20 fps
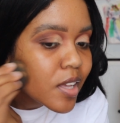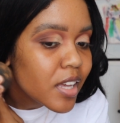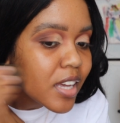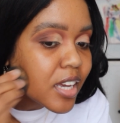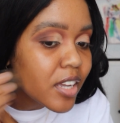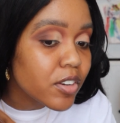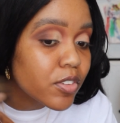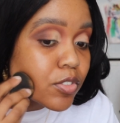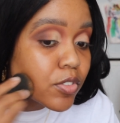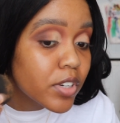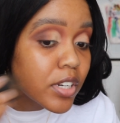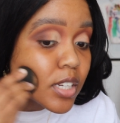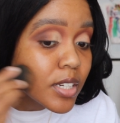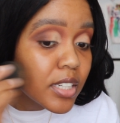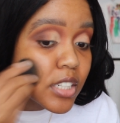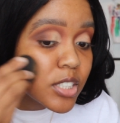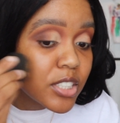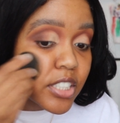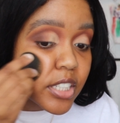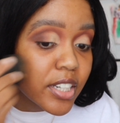It
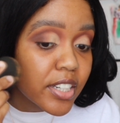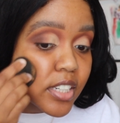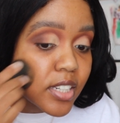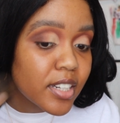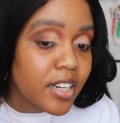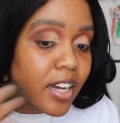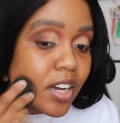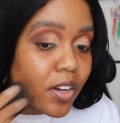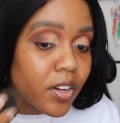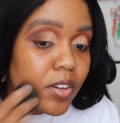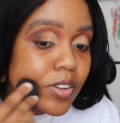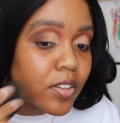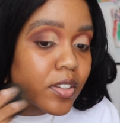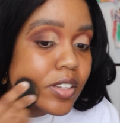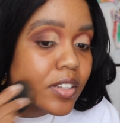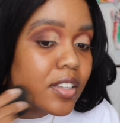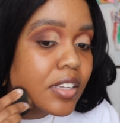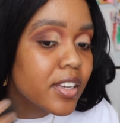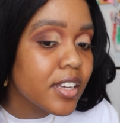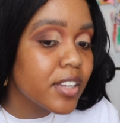really shared it out.
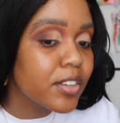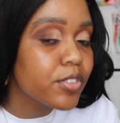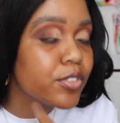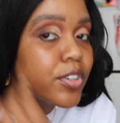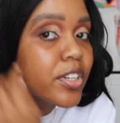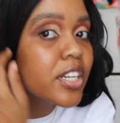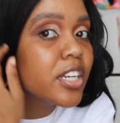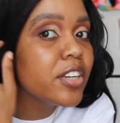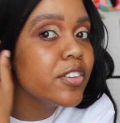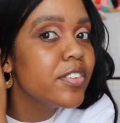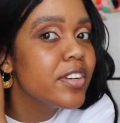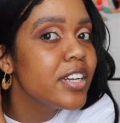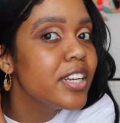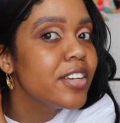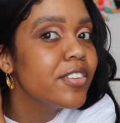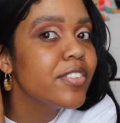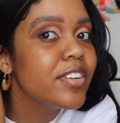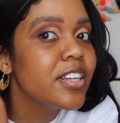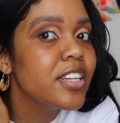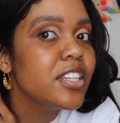It really,
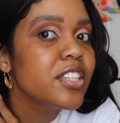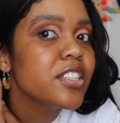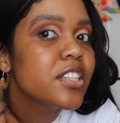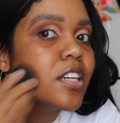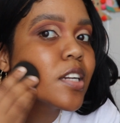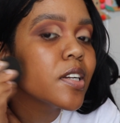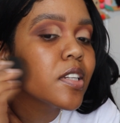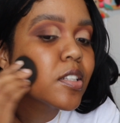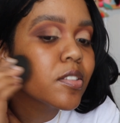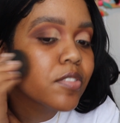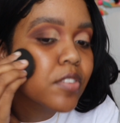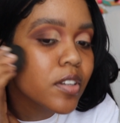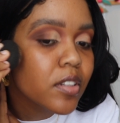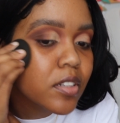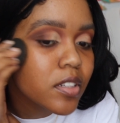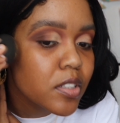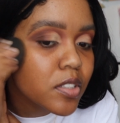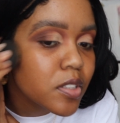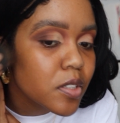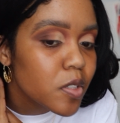really, really shared out the
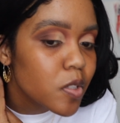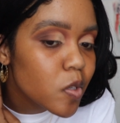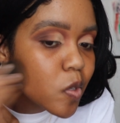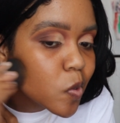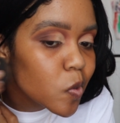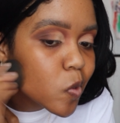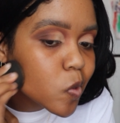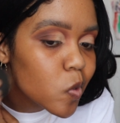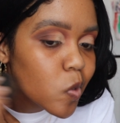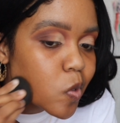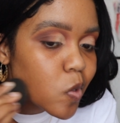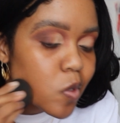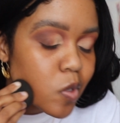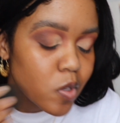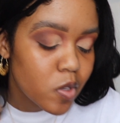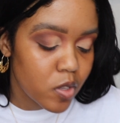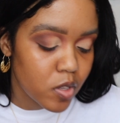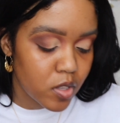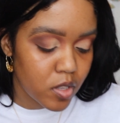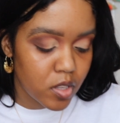foundation.
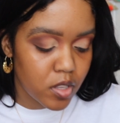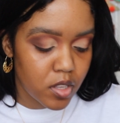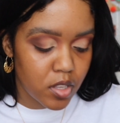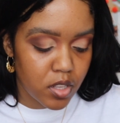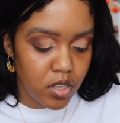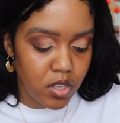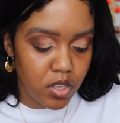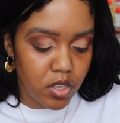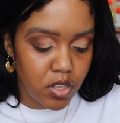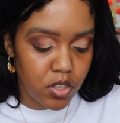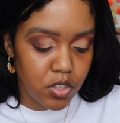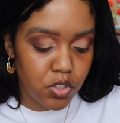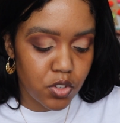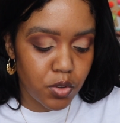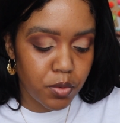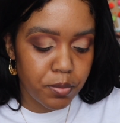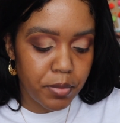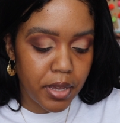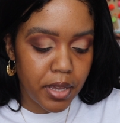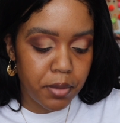
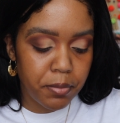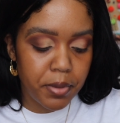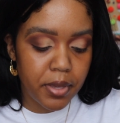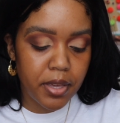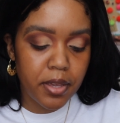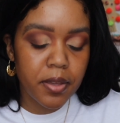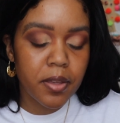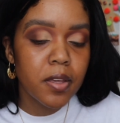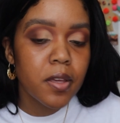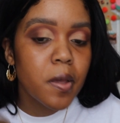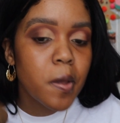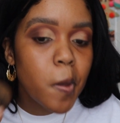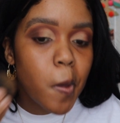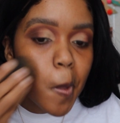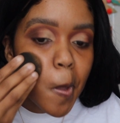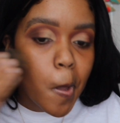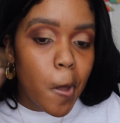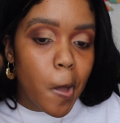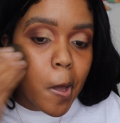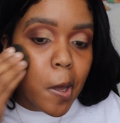So maybe
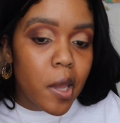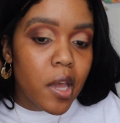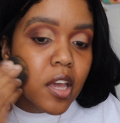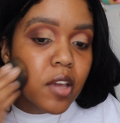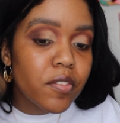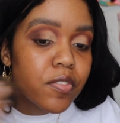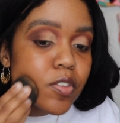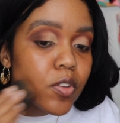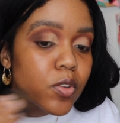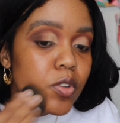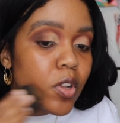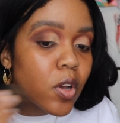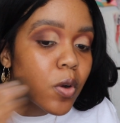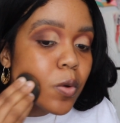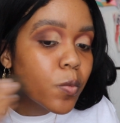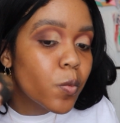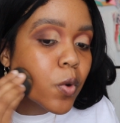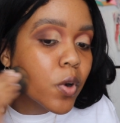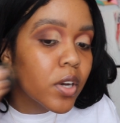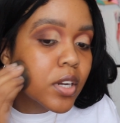if you
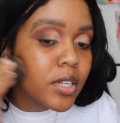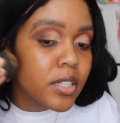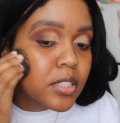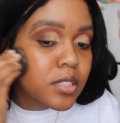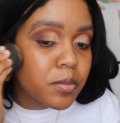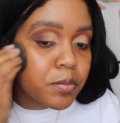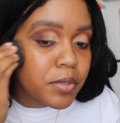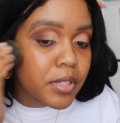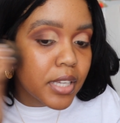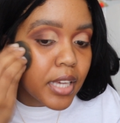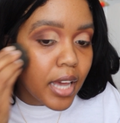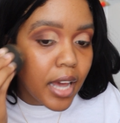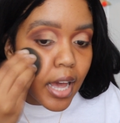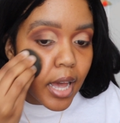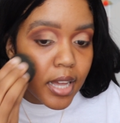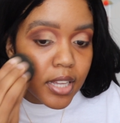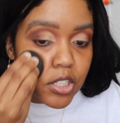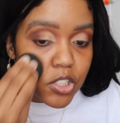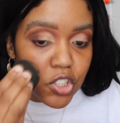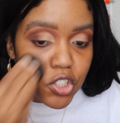don't want it to be
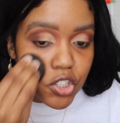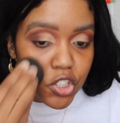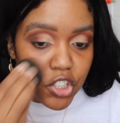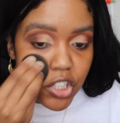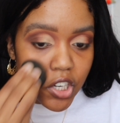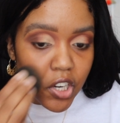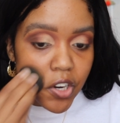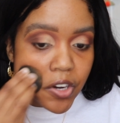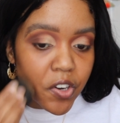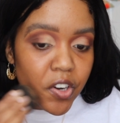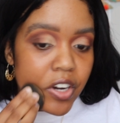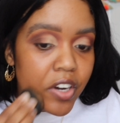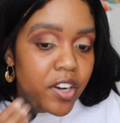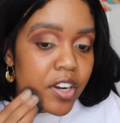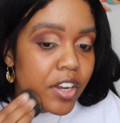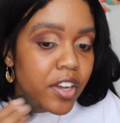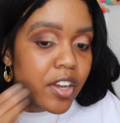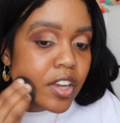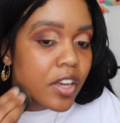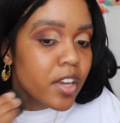as sheer,
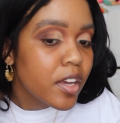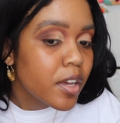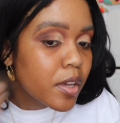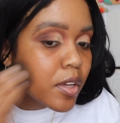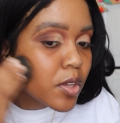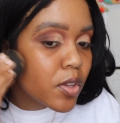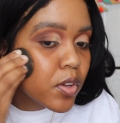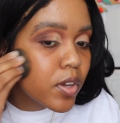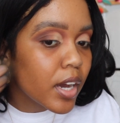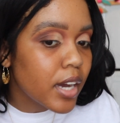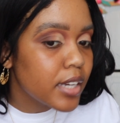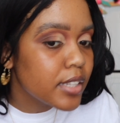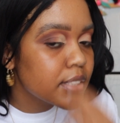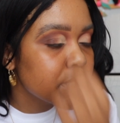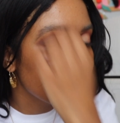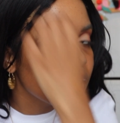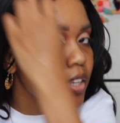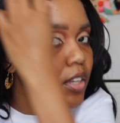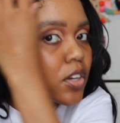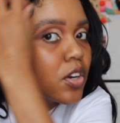you guys
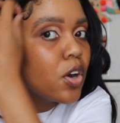can